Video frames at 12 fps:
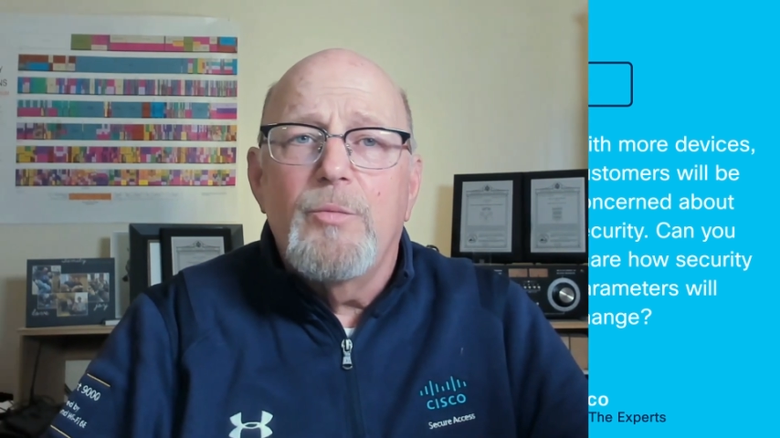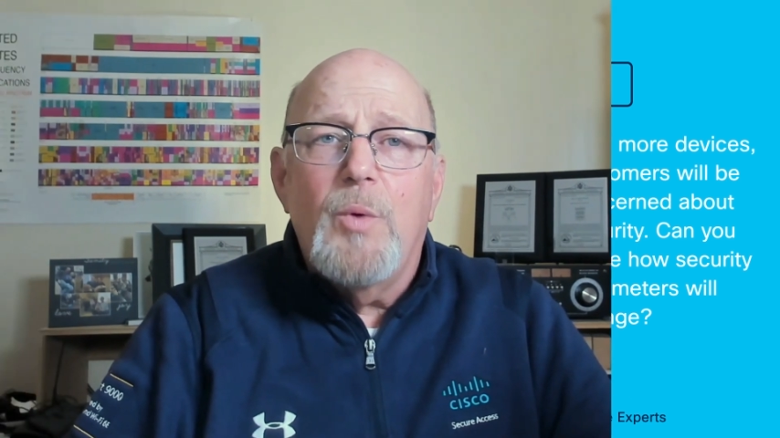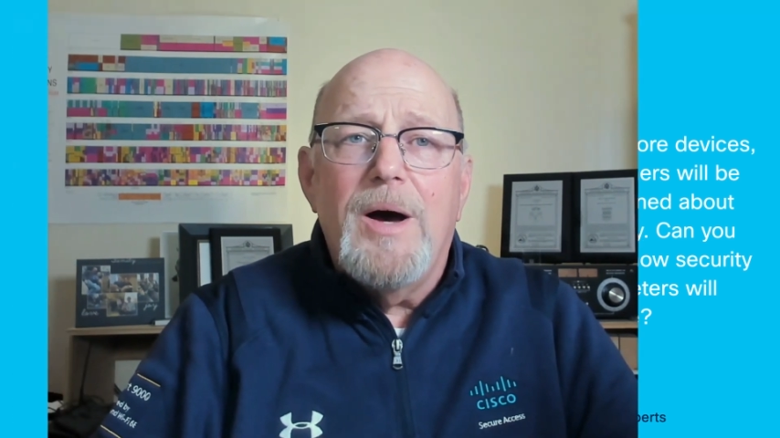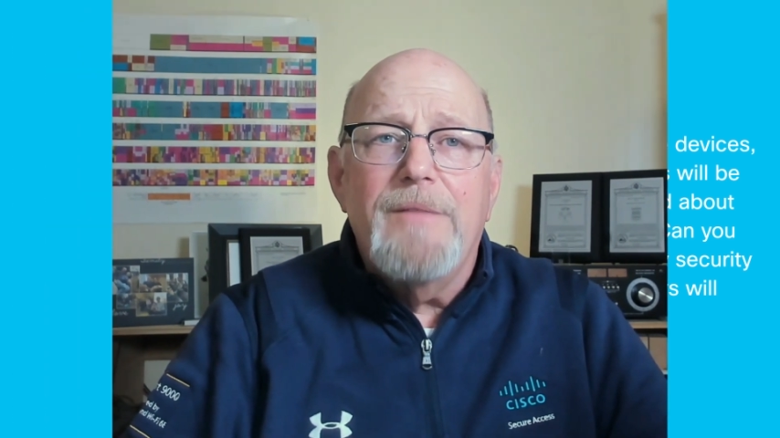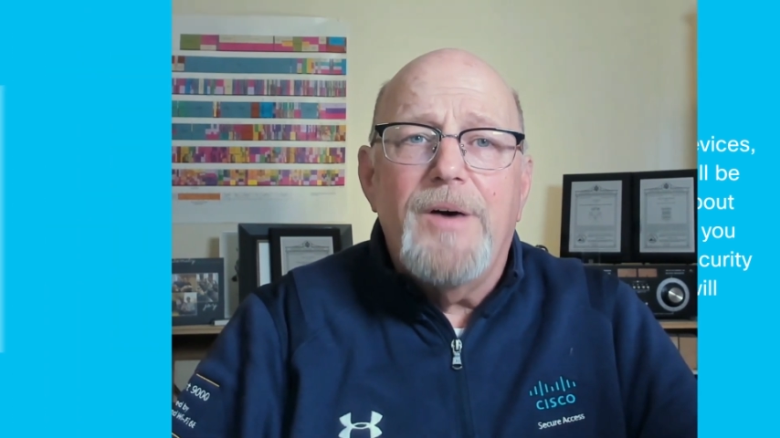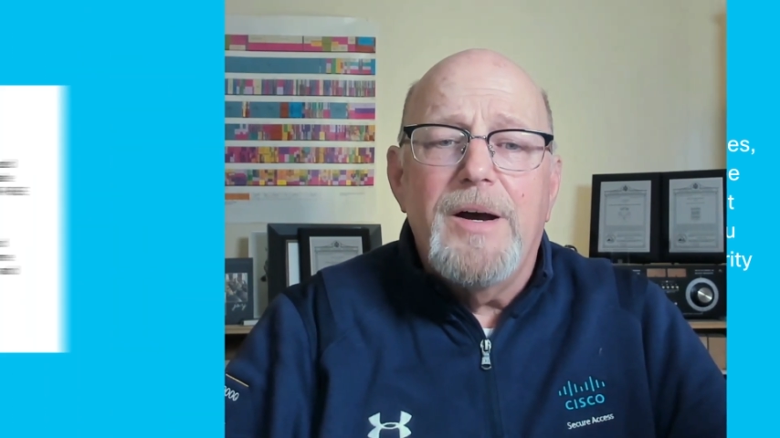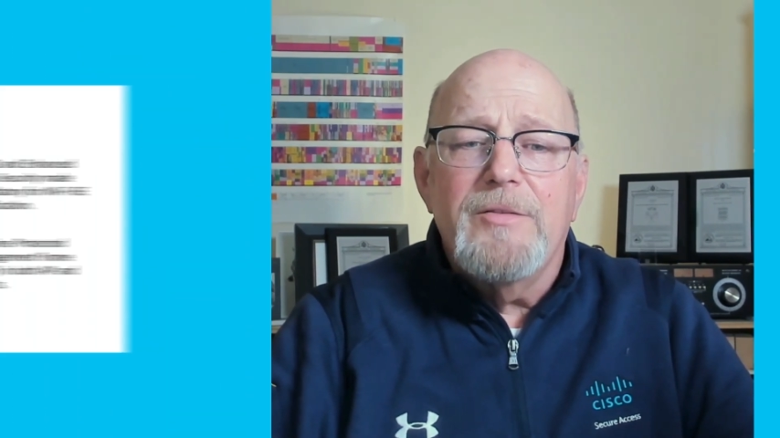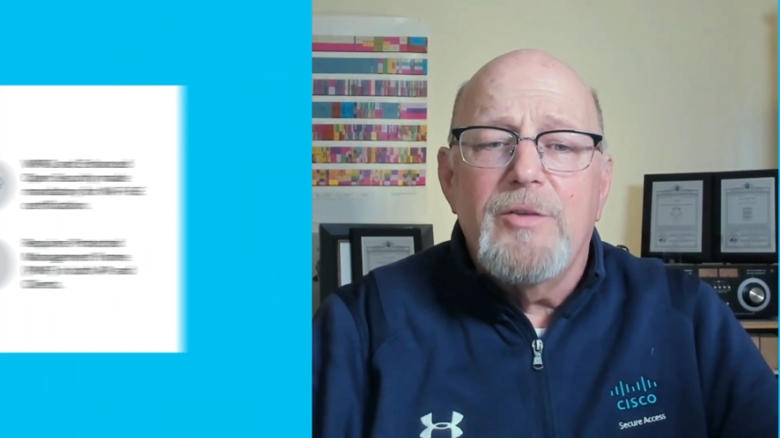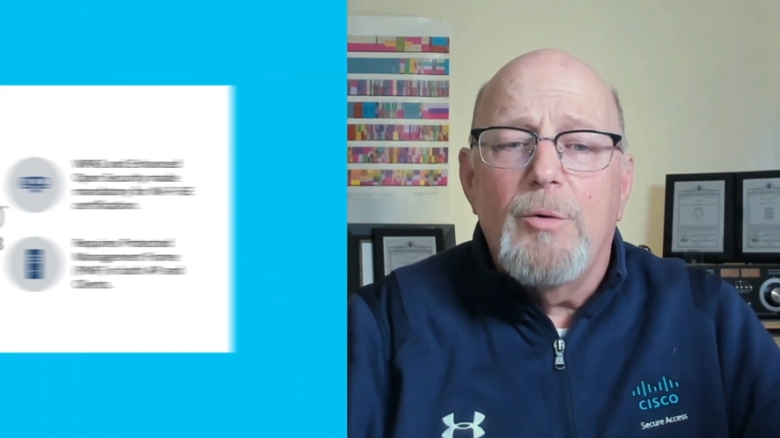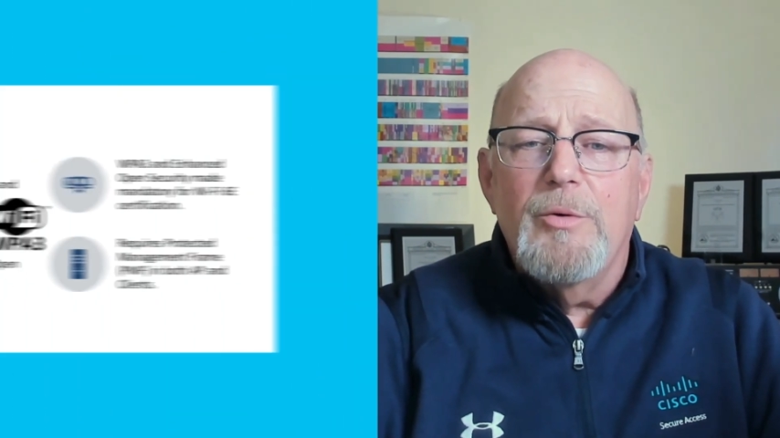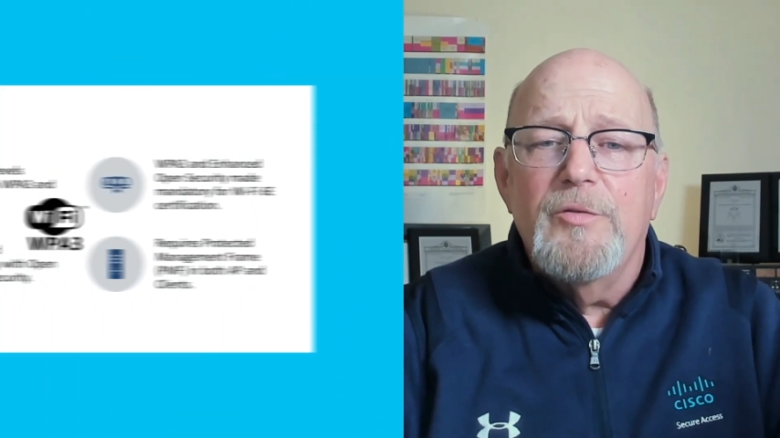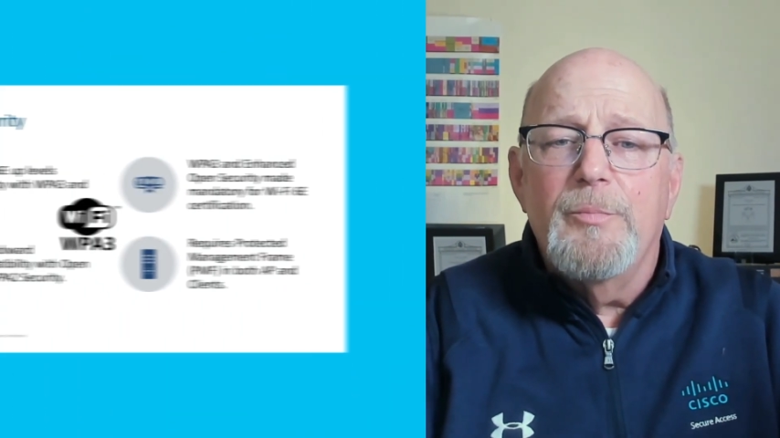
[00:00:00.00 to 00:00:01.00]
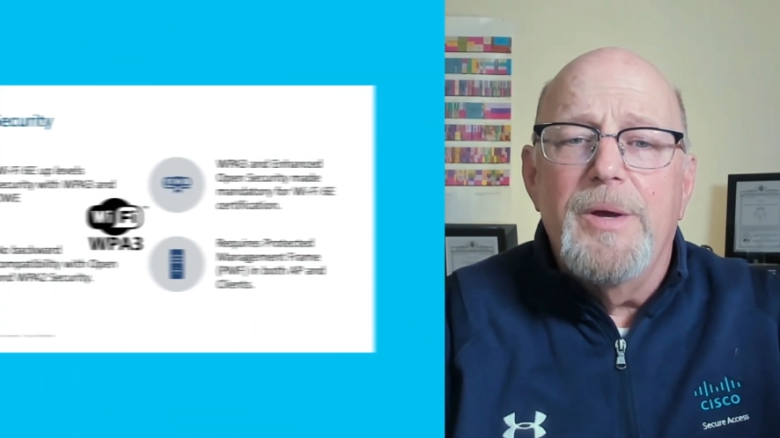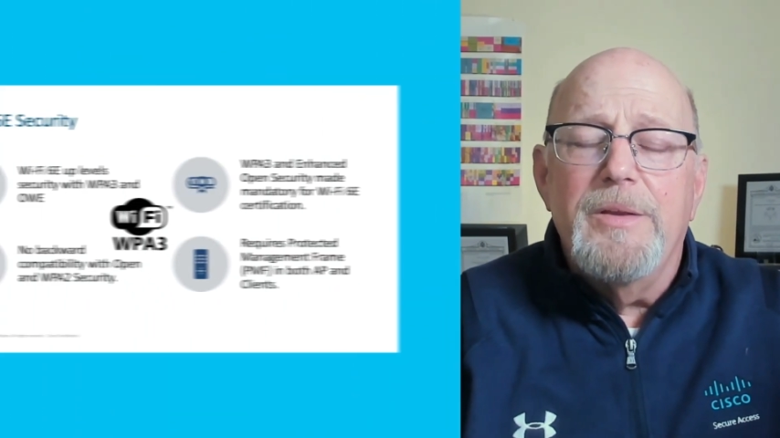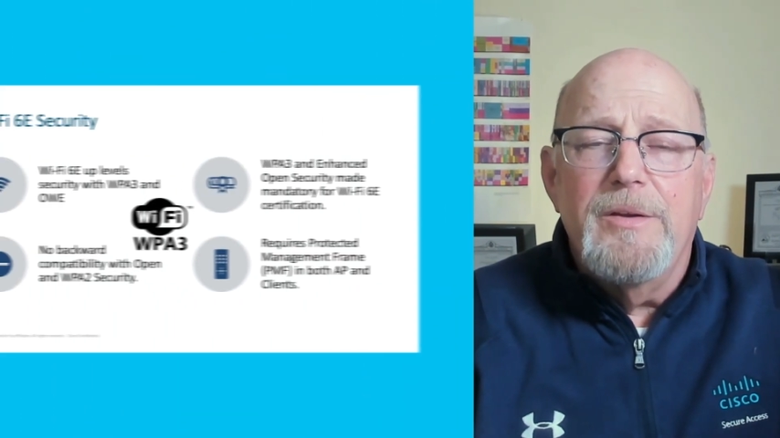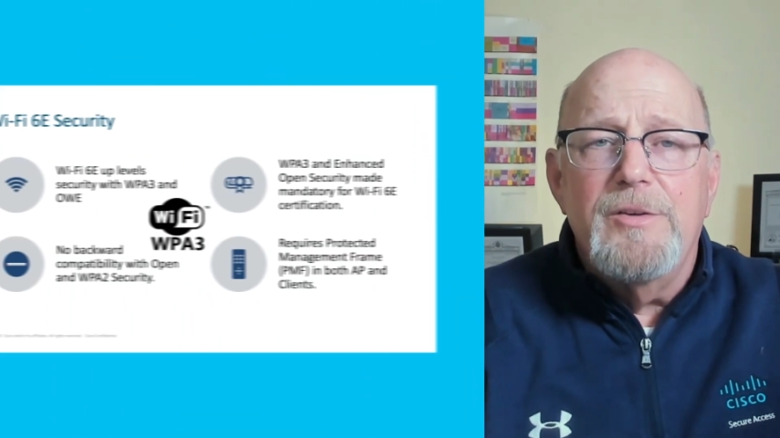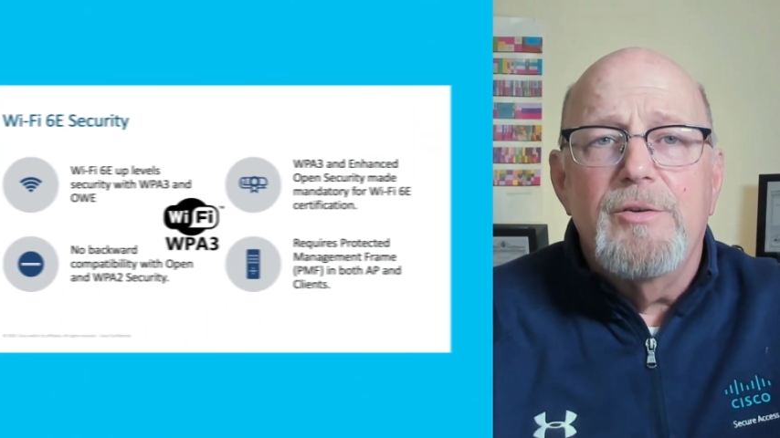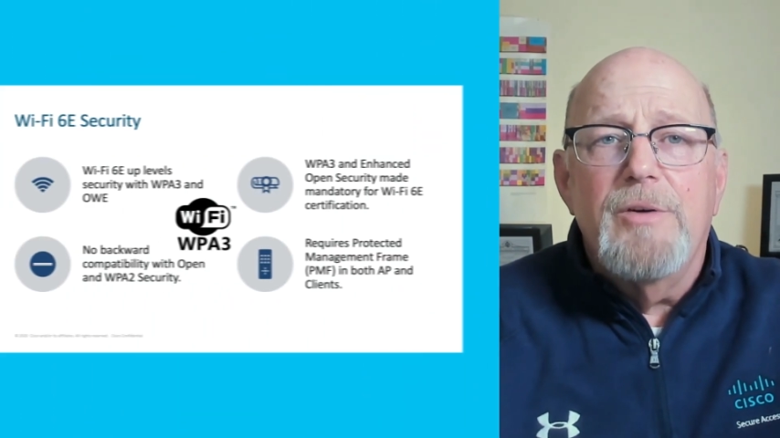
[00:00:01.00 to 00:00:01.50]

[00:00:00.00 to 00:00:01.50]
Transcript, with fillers: Wi-Fi has always been that